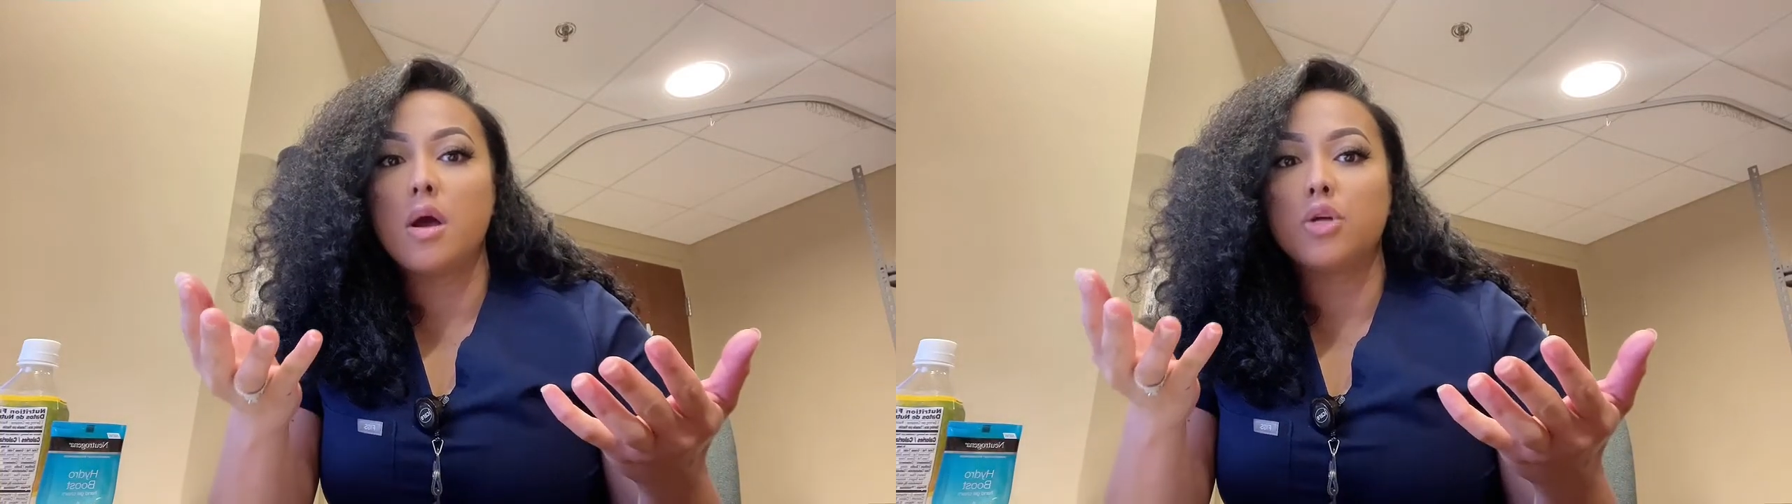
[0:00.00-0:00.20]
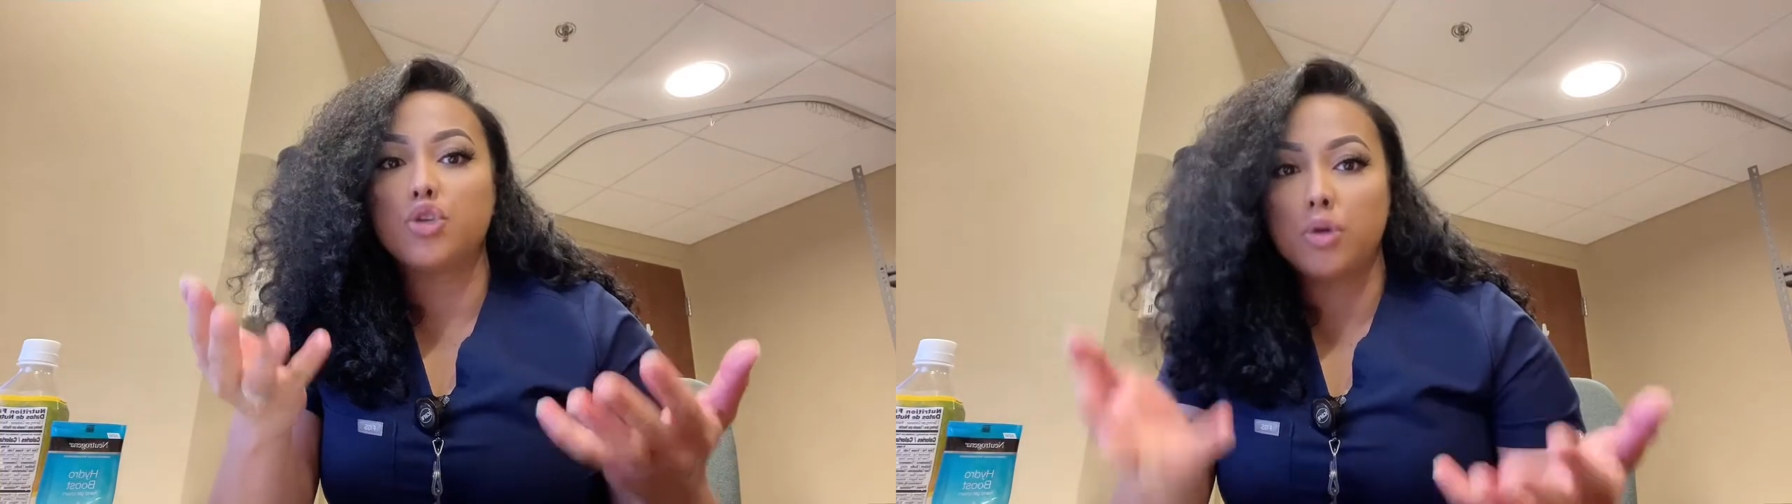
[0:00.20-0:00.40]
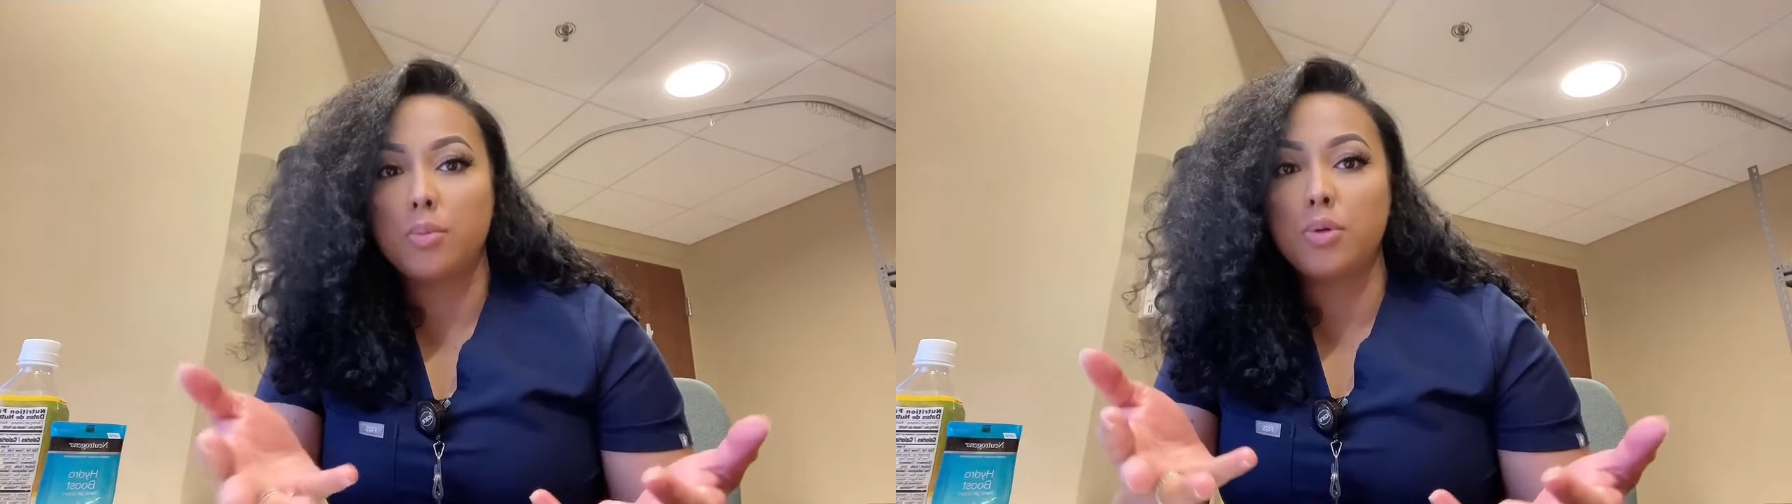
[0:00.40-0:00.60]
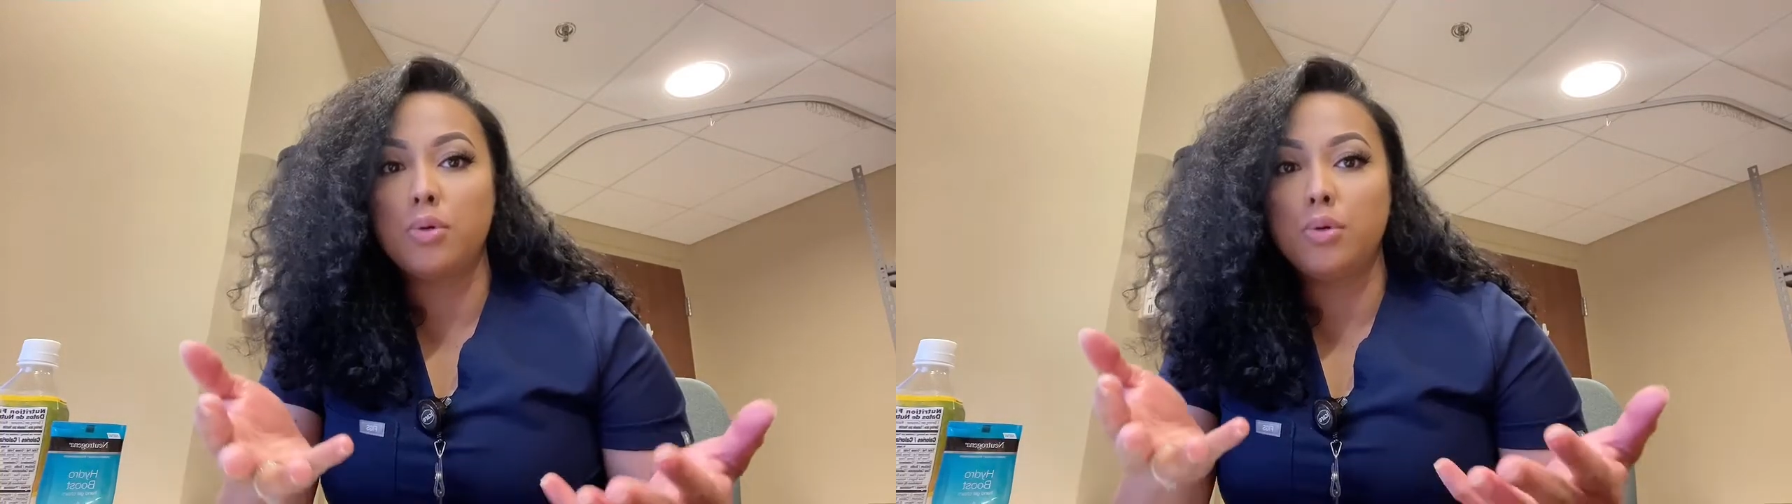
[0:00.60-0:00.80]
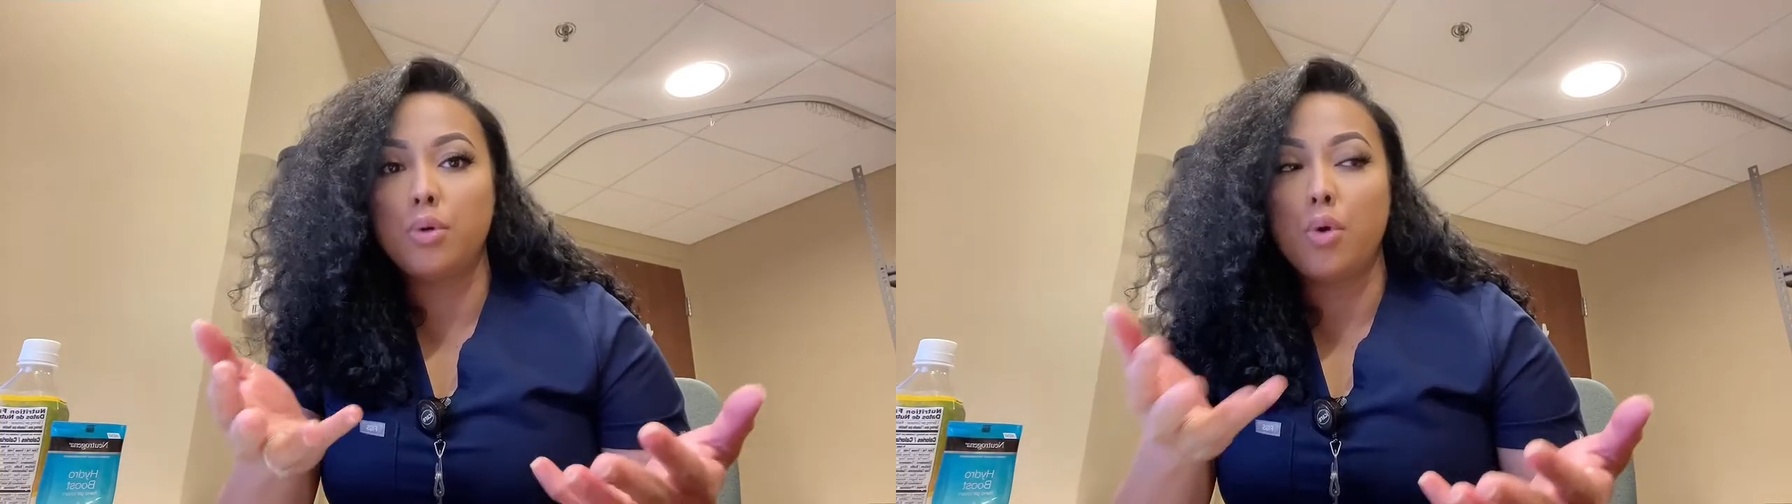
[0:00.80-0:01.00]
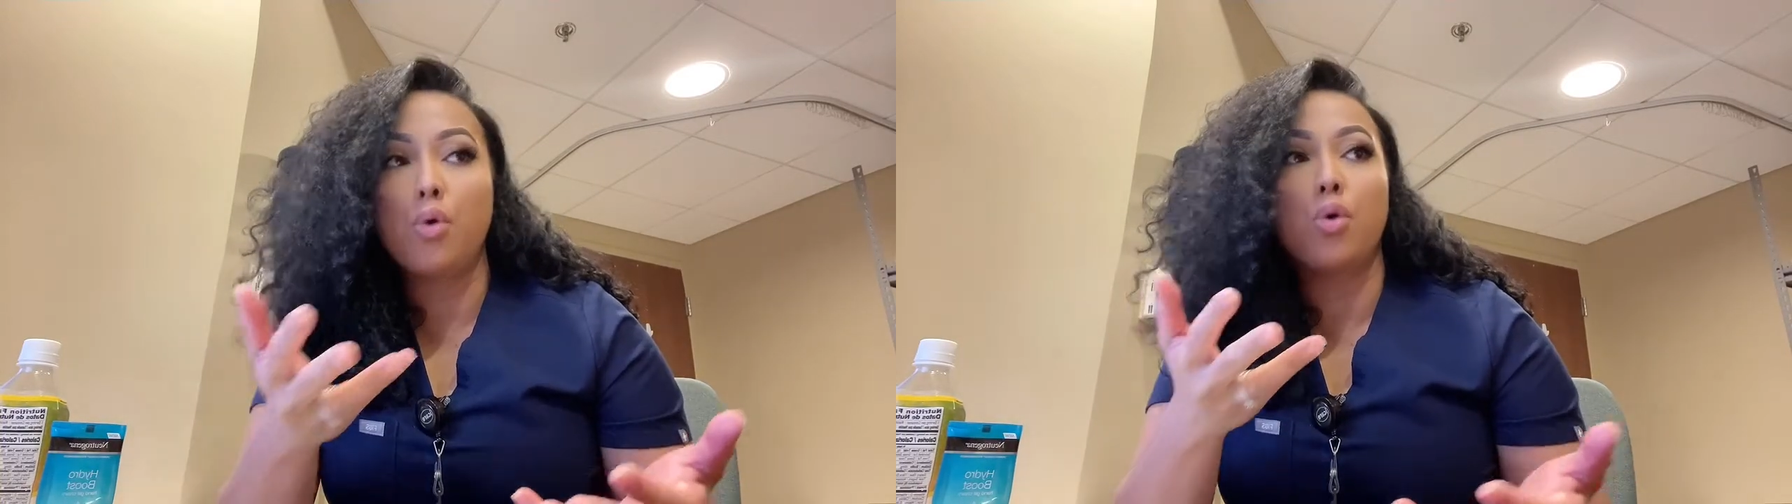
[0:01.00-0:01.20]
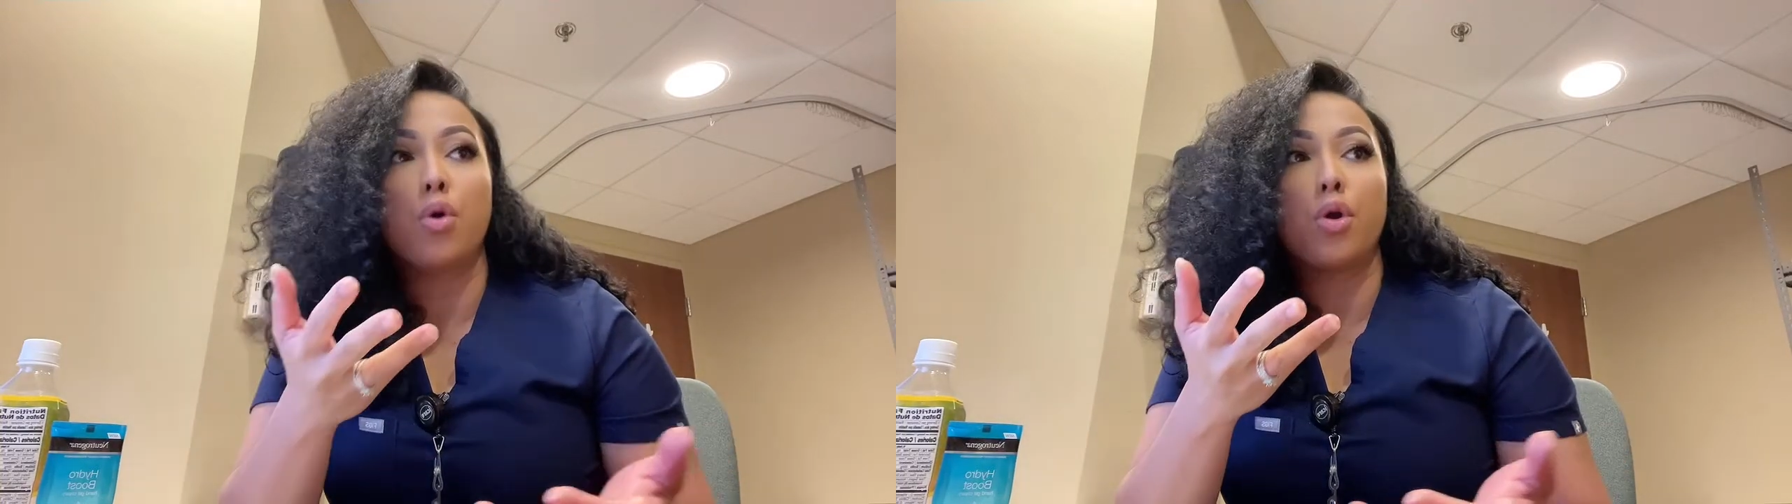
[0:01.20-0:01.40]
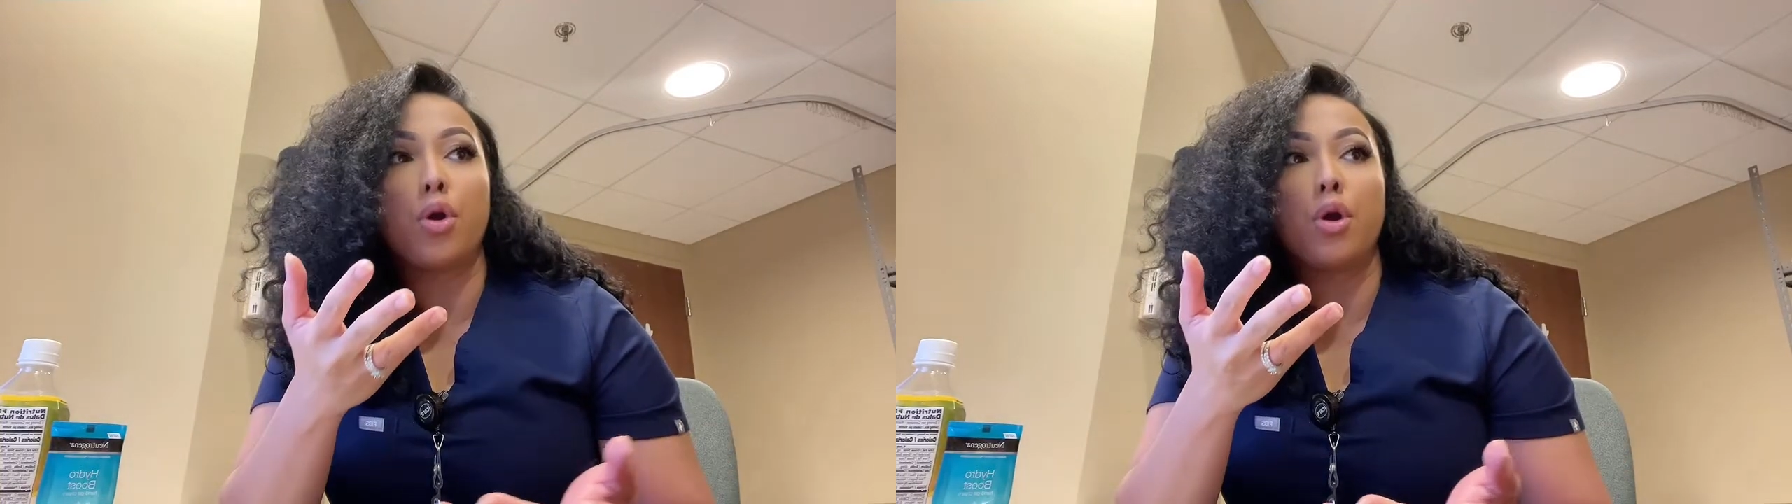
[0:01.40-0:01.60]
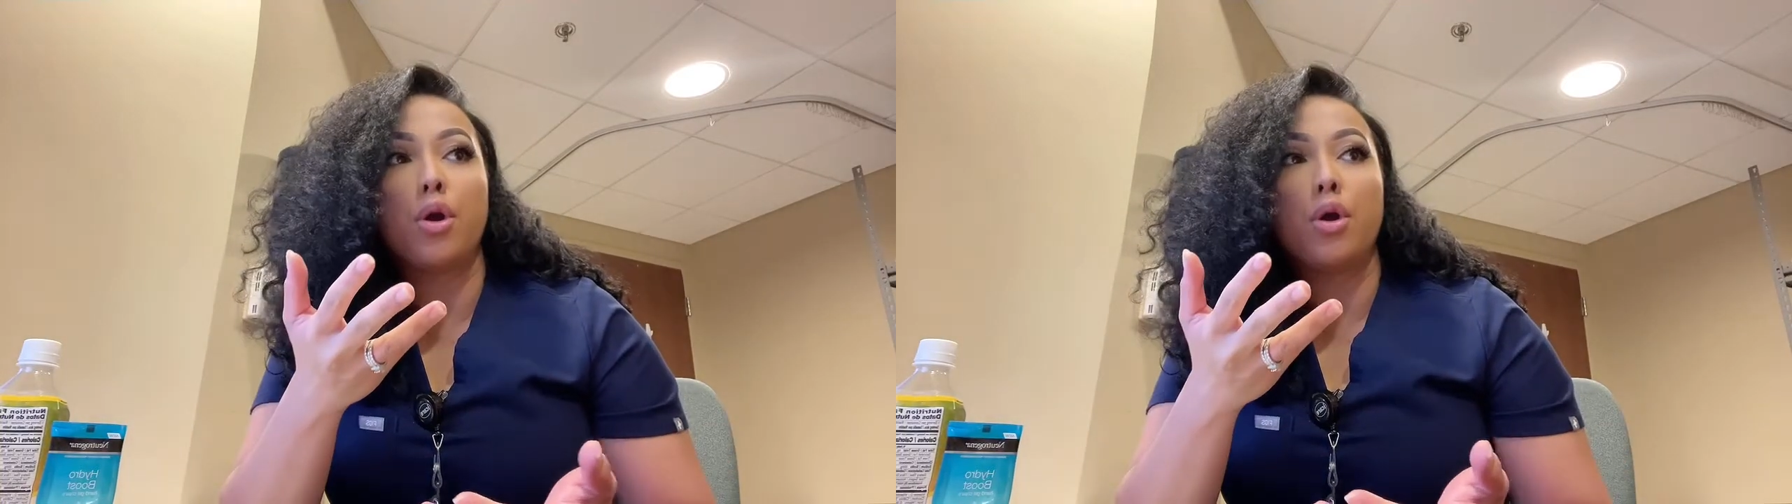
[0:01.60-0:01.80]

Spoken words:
trouble or